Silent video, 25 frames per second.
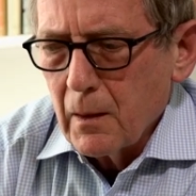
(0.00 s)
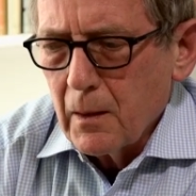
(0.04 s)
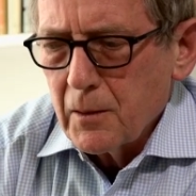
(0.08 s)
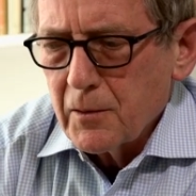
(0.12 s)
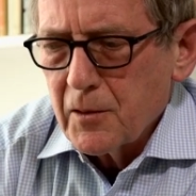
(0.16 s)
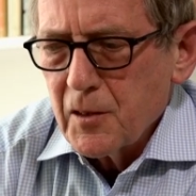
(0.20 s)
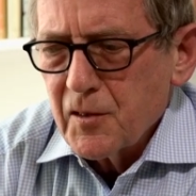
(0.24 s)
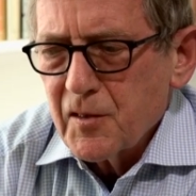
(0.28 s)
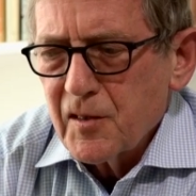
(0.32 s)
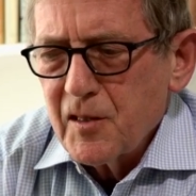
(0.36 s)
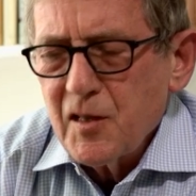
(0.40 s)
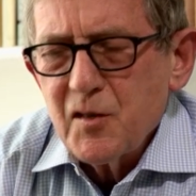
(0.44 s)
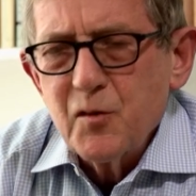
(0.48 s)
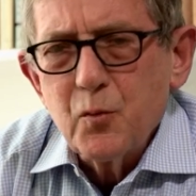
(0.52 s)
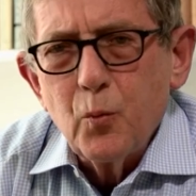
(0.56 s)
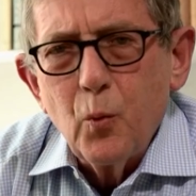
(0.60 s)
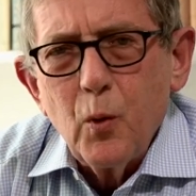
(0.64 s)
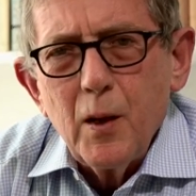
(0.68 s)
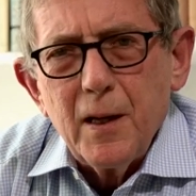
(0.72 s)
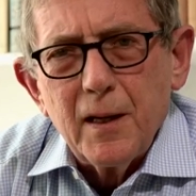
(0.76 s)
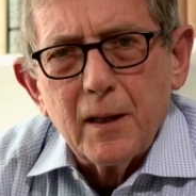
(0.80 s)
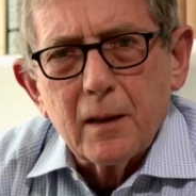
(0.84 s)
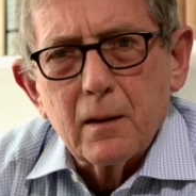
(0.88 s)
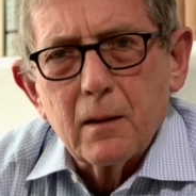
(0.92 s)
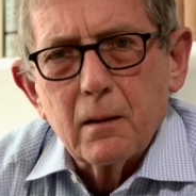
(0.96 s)
Just this
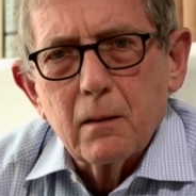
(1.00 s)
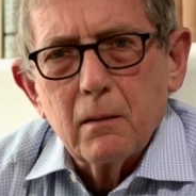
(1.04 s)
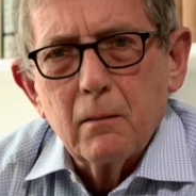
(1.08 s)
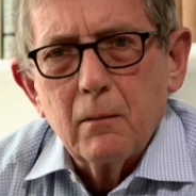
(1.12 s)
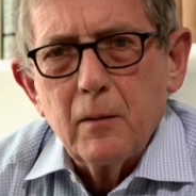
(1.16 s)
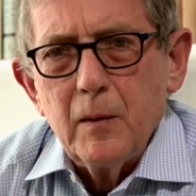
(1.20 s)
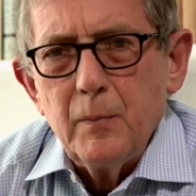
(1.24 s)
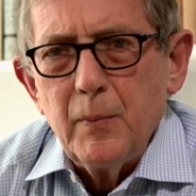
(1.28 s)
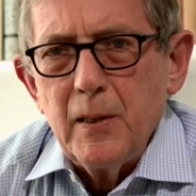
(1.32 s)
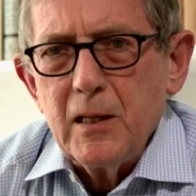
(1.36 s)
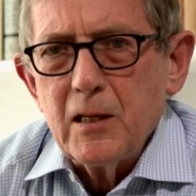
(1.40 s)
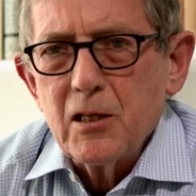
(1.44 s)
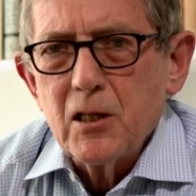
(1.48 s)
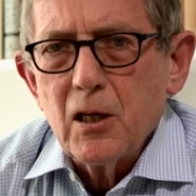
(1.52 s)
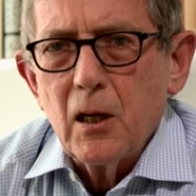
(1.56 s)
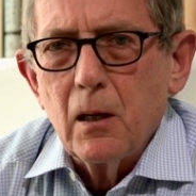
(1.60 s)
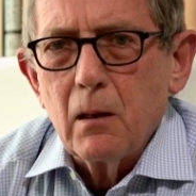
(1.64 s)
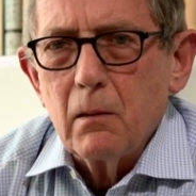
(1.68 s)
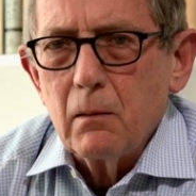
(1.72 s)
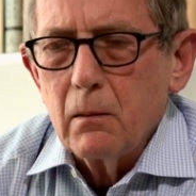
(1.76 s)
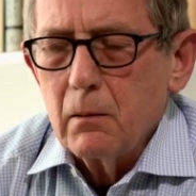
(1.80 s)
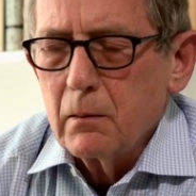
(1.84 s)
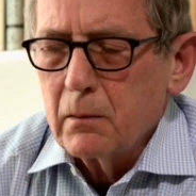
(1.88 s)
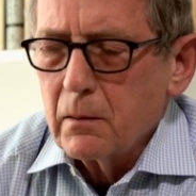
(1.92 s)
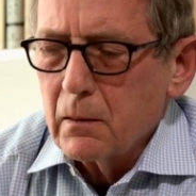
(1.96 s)
week, we've been
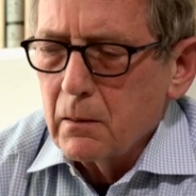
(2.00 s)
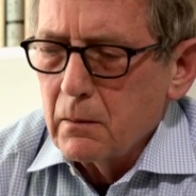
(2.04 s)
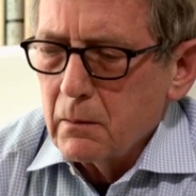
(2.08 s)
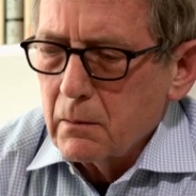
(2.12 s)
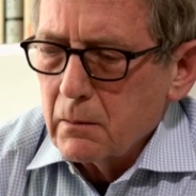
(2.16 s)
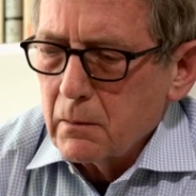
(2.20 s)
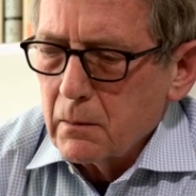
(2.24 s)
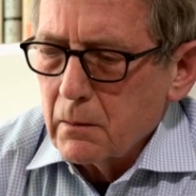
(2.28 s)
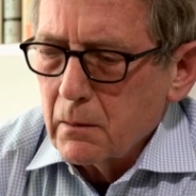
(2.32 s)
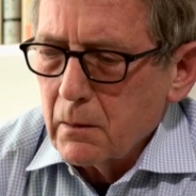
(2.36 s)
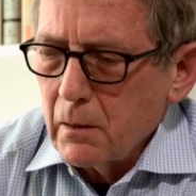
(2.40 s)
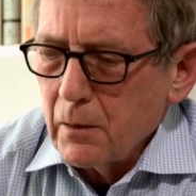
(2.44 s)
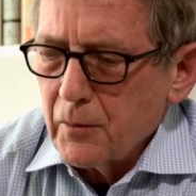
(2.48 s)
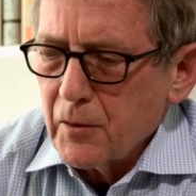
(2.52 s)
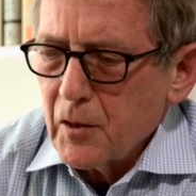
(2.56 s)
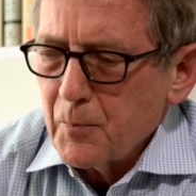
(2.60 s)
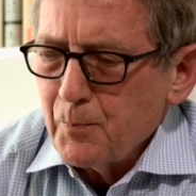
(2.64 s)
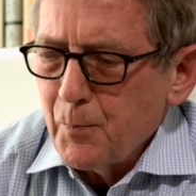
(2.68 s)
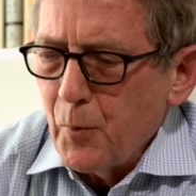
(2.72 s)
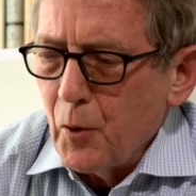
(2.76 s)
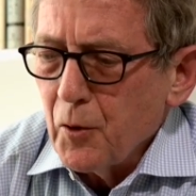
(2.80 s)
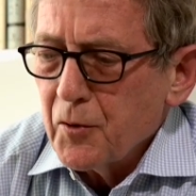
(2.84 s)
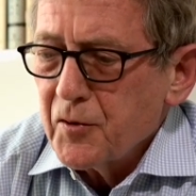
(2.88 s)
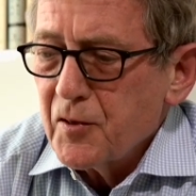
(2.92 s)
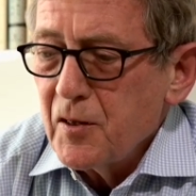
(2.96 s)
told that the
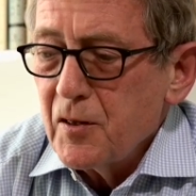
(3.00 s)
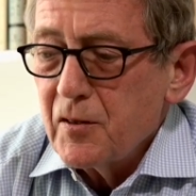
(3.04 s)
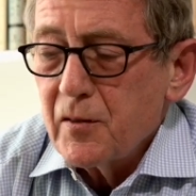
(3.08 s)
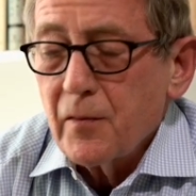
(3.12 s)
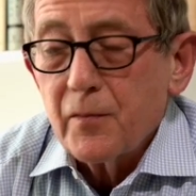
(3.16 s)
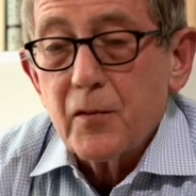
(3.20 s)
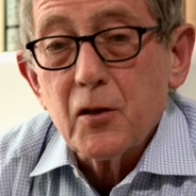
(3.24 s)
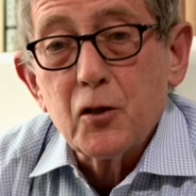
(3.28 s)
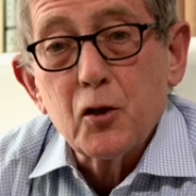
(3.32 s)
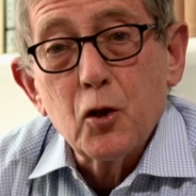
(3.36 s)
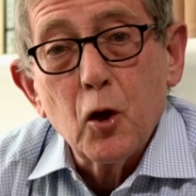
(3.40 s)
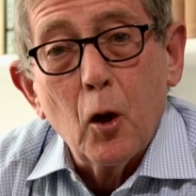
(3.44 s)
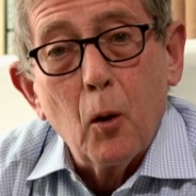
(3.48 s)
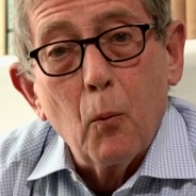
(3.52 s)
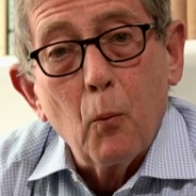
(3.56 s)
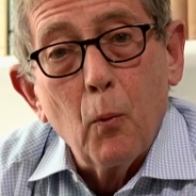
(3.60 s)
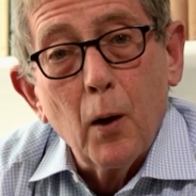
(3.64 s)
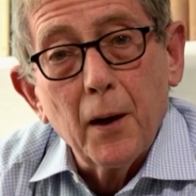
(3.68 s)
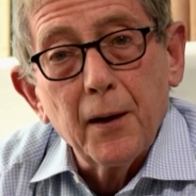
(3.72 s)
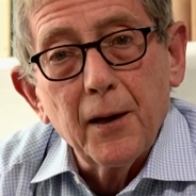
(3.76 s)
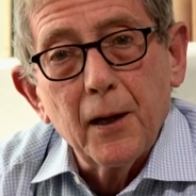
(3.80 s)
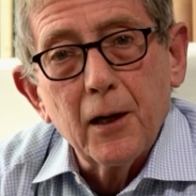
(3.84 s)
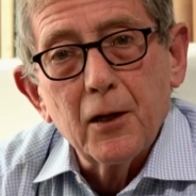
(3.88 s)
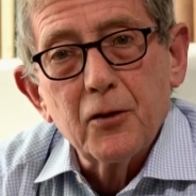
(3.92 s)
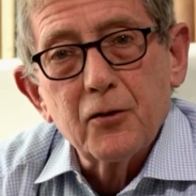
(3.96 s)
bosses of the top
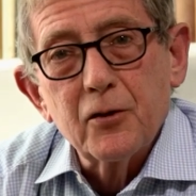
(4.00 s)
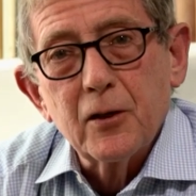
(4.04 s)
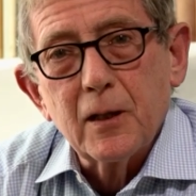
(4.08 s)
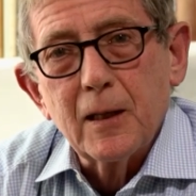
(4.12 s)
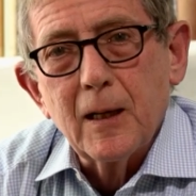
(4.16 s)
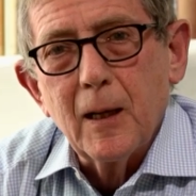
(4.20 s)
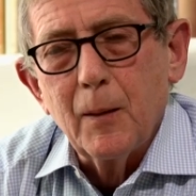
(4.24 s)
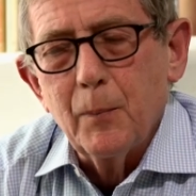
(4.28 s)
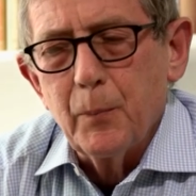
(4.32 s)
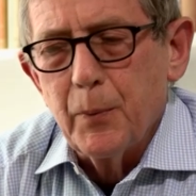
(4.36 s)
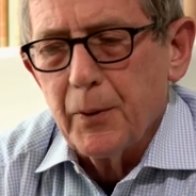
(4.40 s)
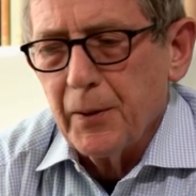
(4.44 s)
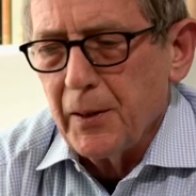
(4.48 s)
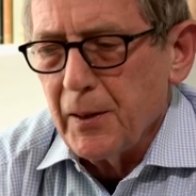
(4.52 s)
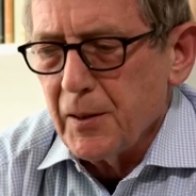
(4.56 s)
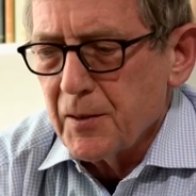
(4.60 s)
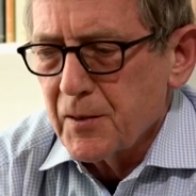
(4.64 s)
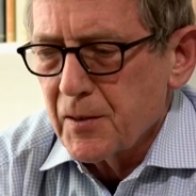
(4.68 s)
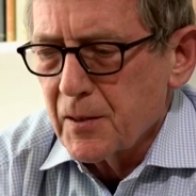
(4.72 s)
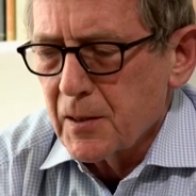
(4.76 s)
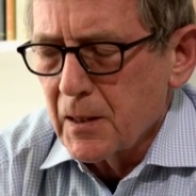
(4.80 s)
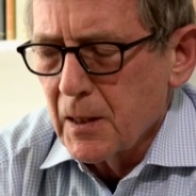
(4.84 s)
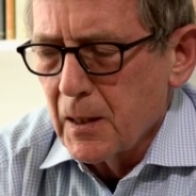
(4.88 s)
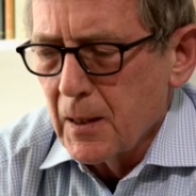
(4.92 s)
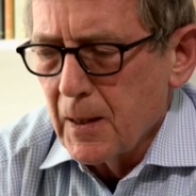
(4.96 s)
100
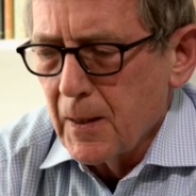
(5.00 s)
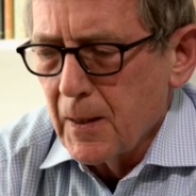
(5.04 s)
companies